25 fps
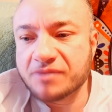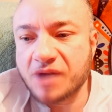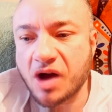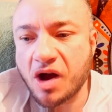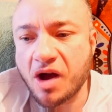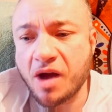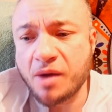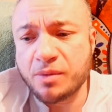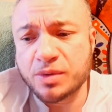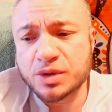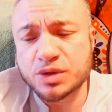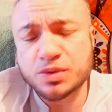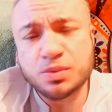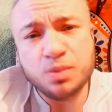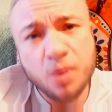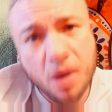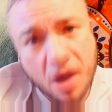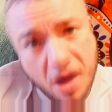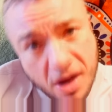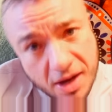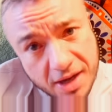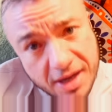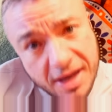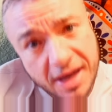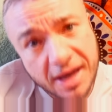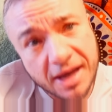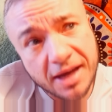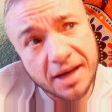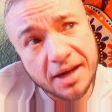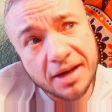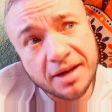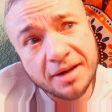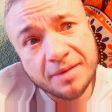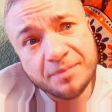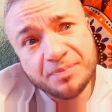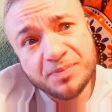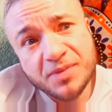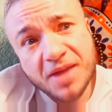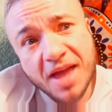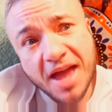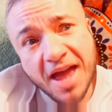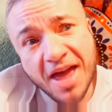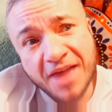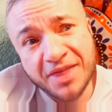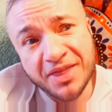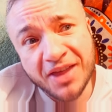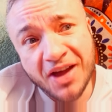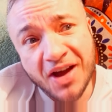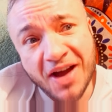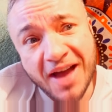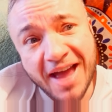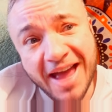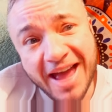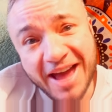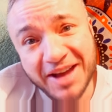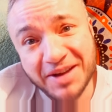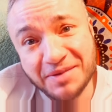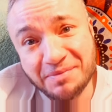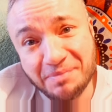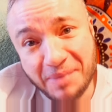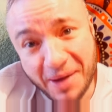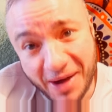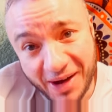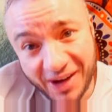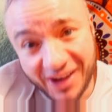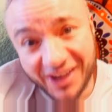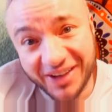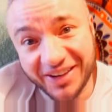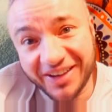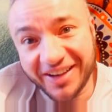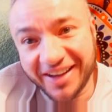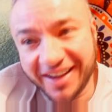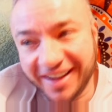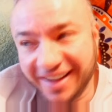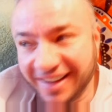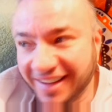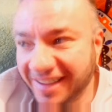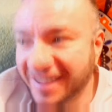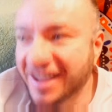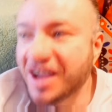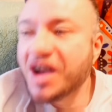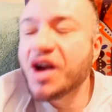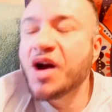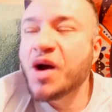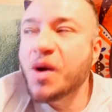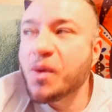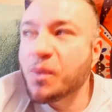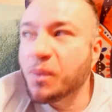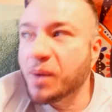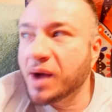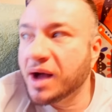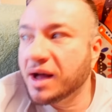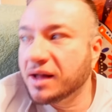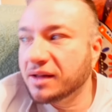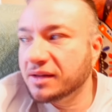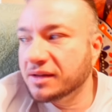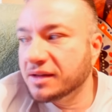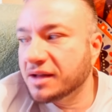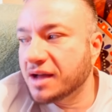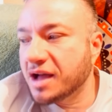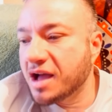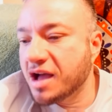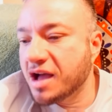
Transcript: I was working and that I had a partner. Well,